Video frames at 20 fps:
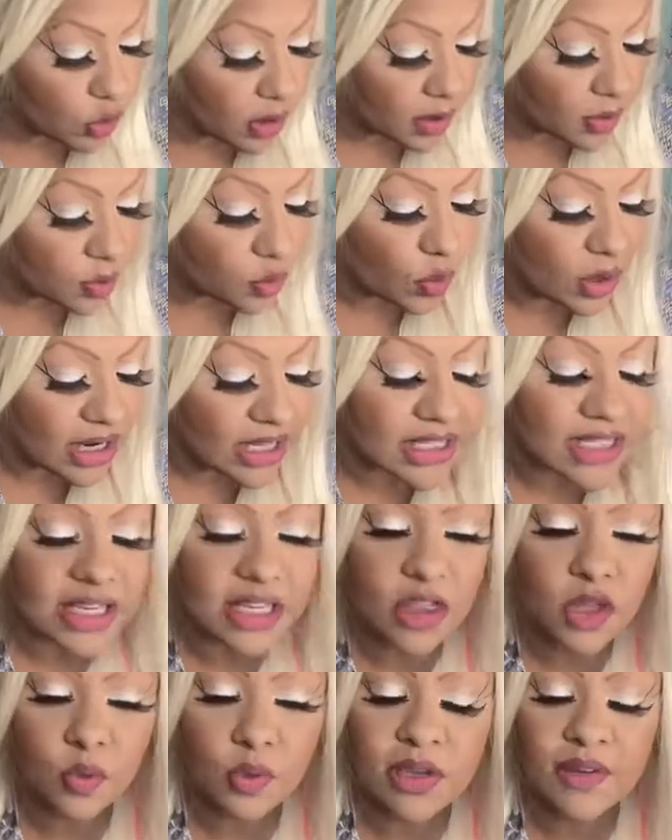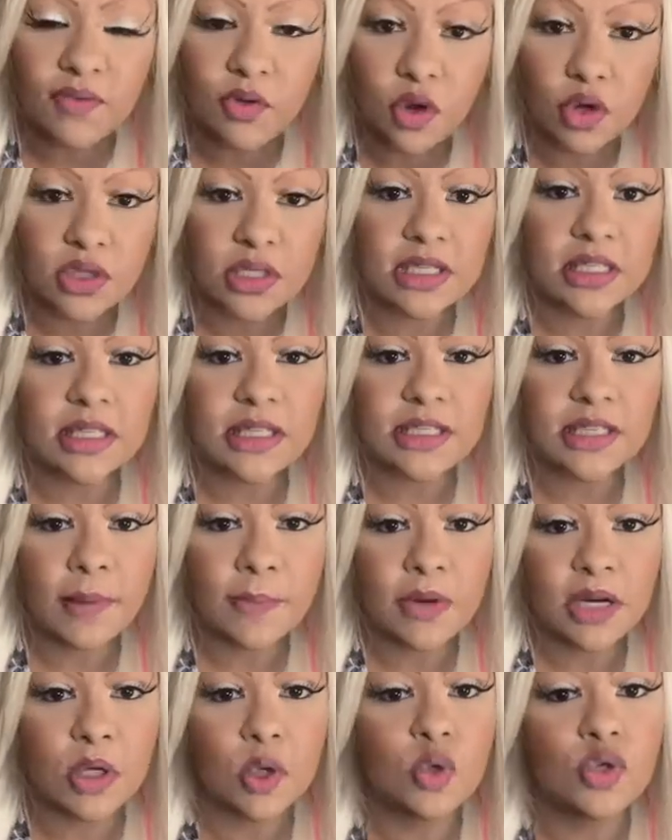when it's in the reverse, this is
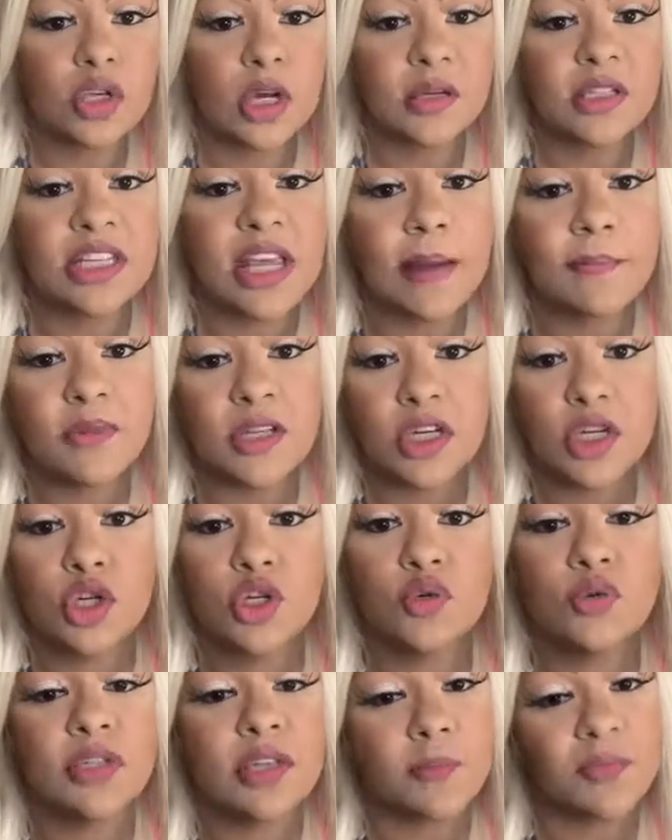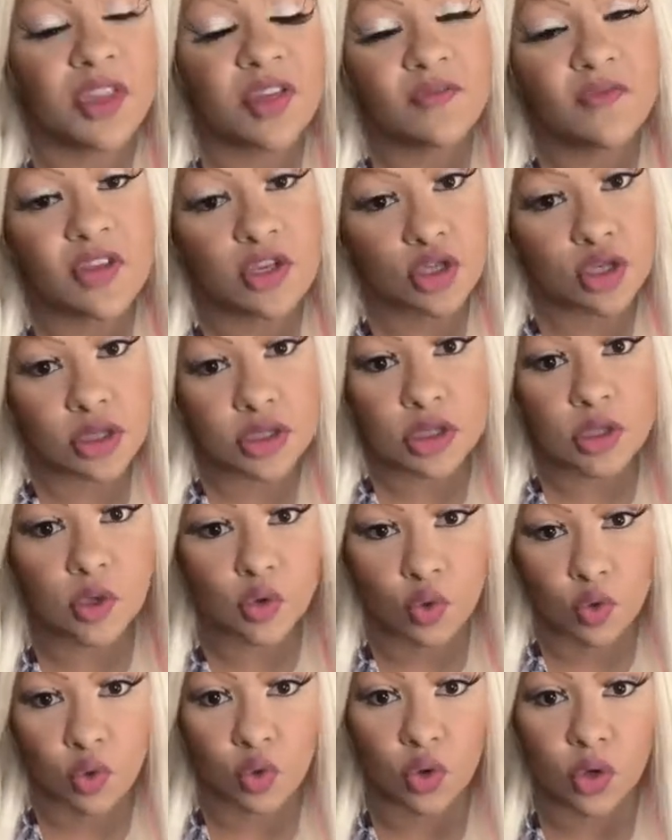somebody who's attempting to do something vicious and
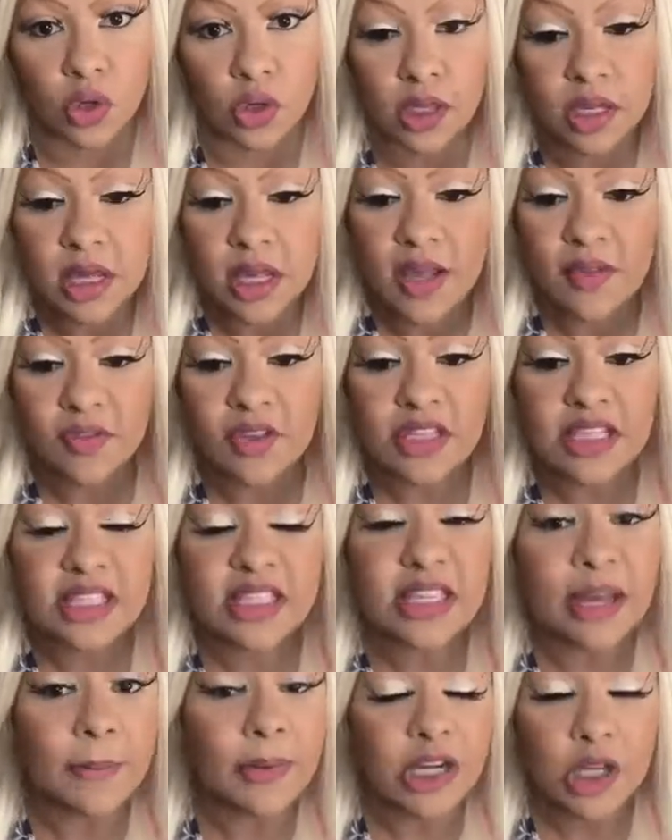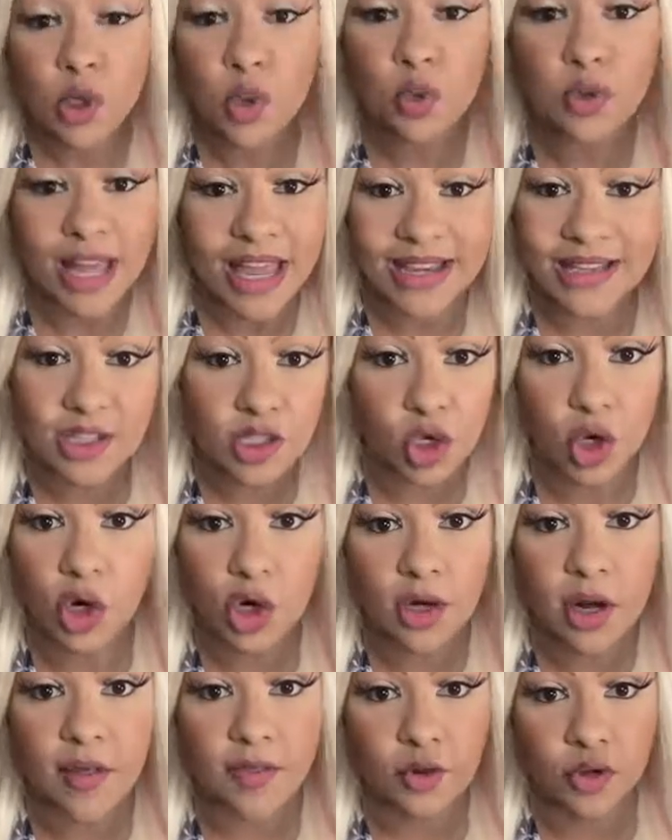cruel. This is somebody who likes to hurt
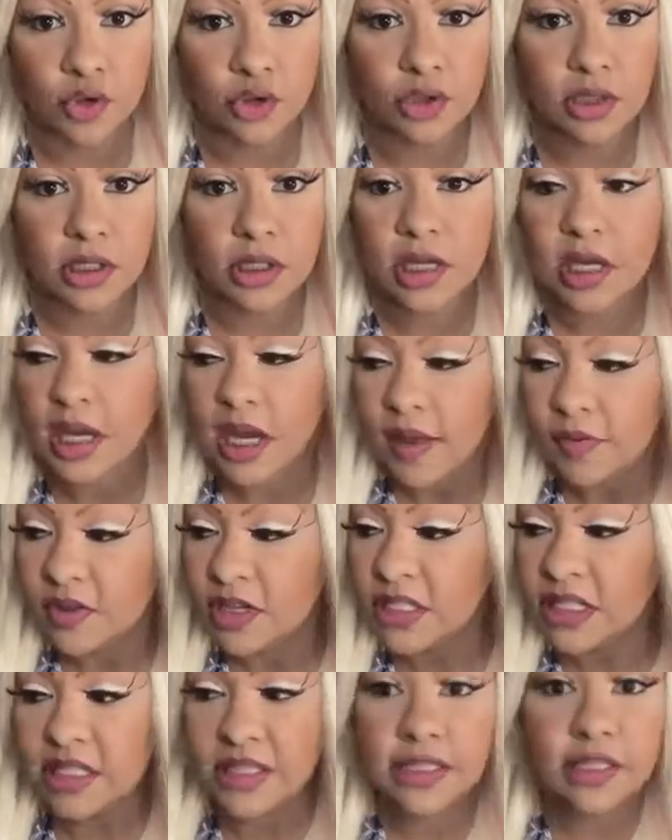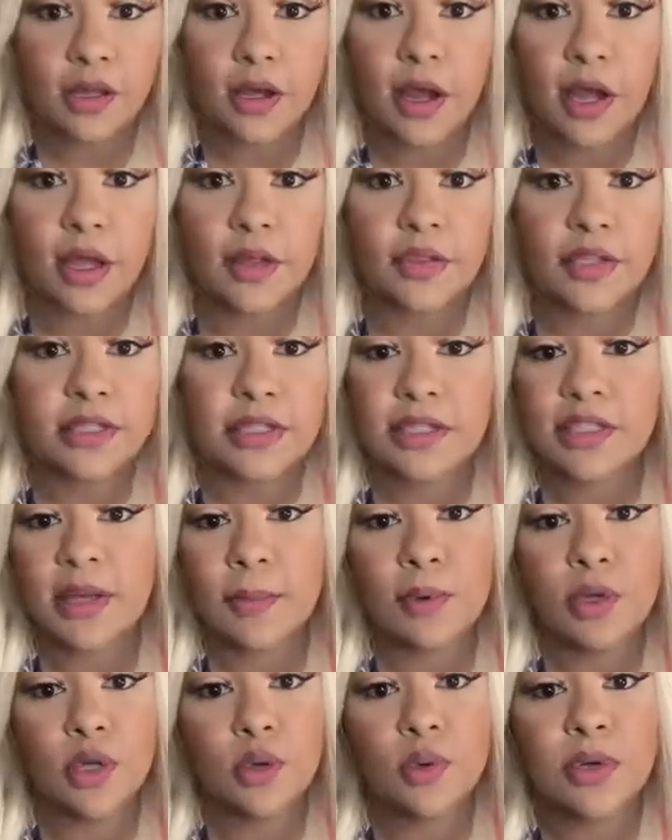others. This is uh, this is
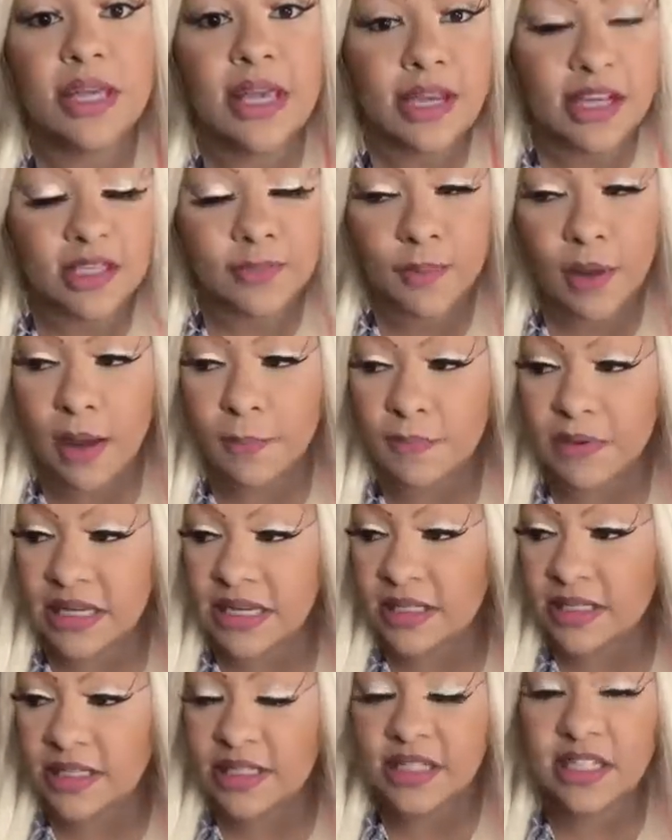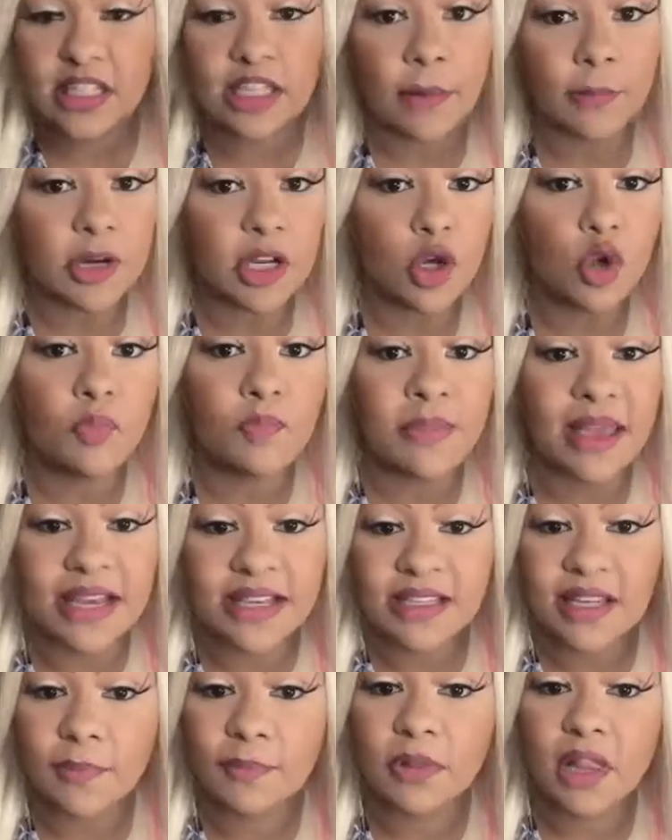somebody who kicks puppies. This is somebody who makes
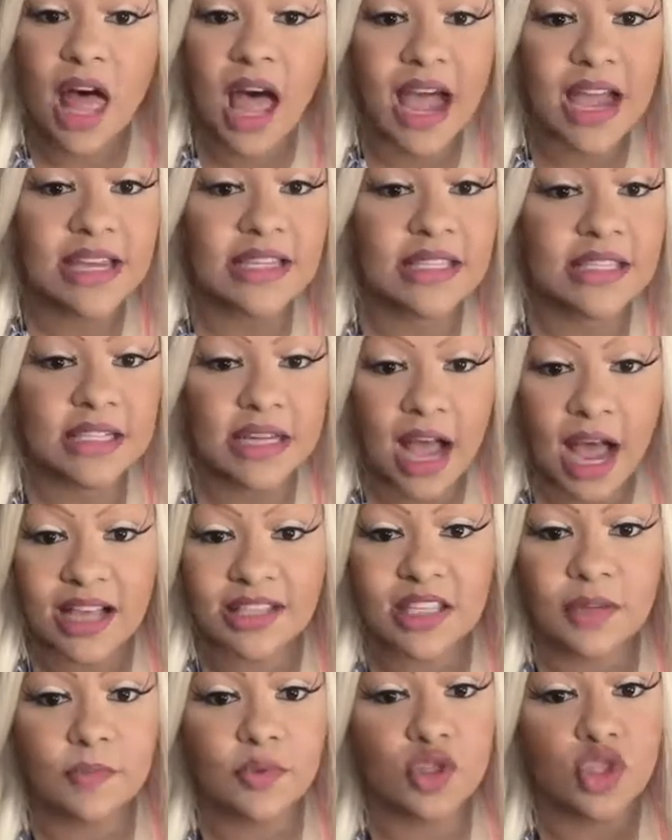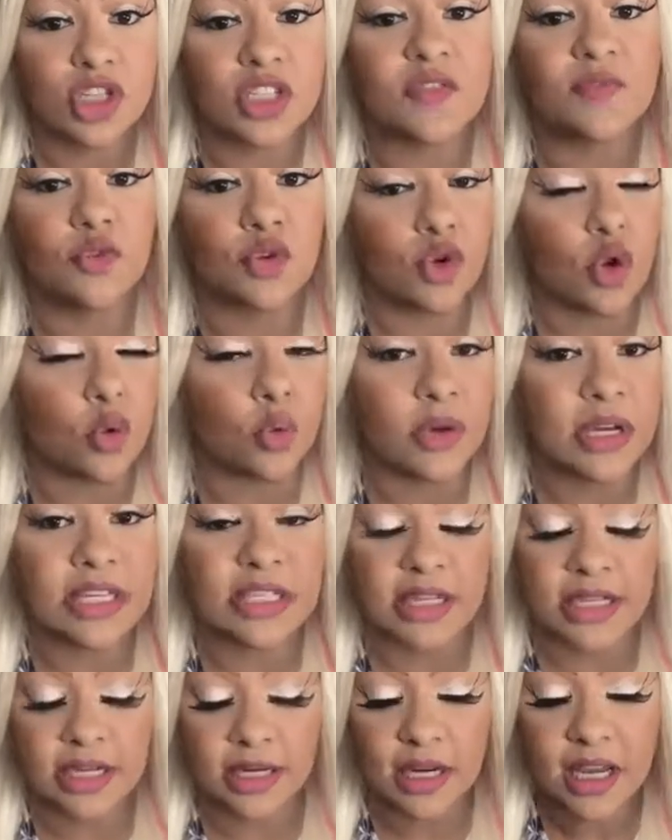up lies and gossips just for no
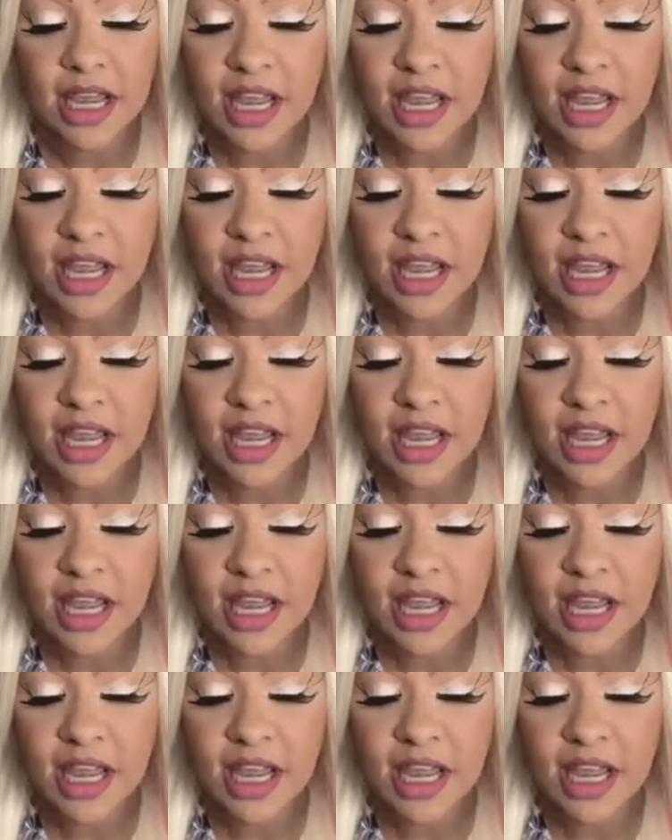reason.